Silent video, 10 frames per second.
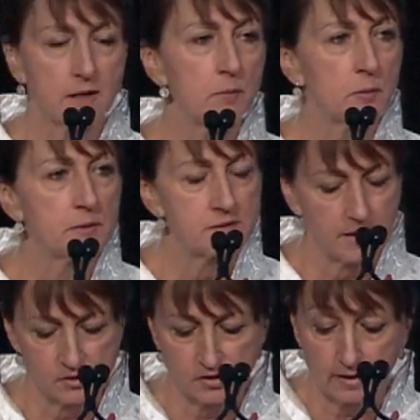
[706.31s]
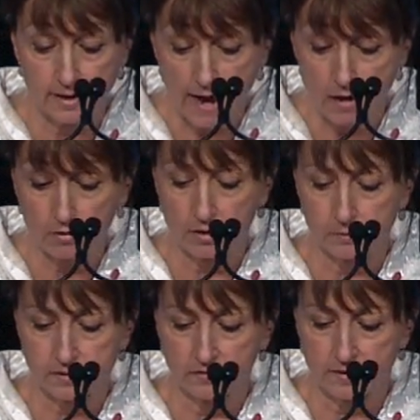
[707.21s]
implementation, and
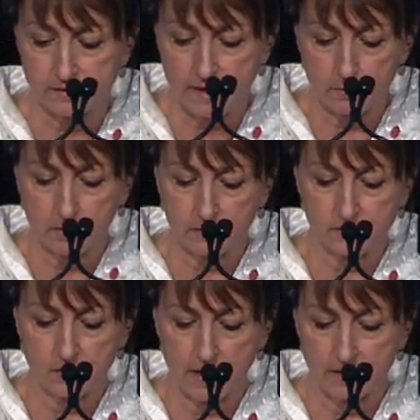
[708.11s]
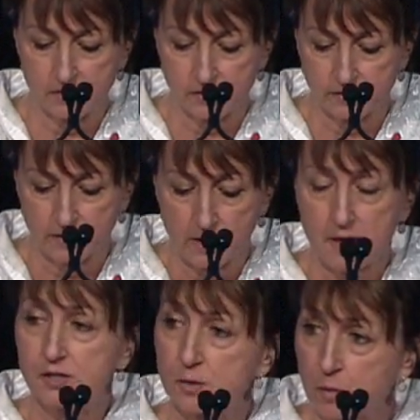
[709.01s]
outcomes of contemplative strategies
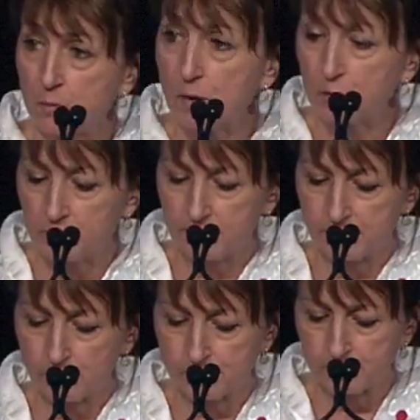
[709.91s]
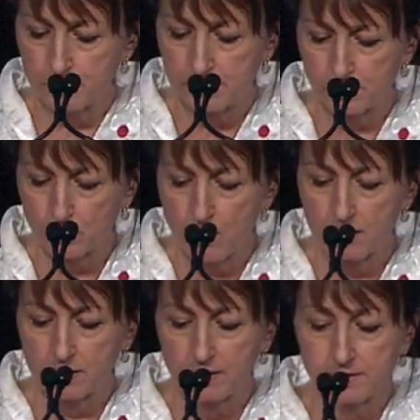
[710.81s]
to promote these wholesome mental
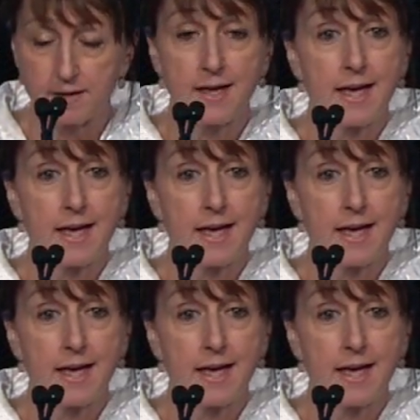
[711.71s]
qualities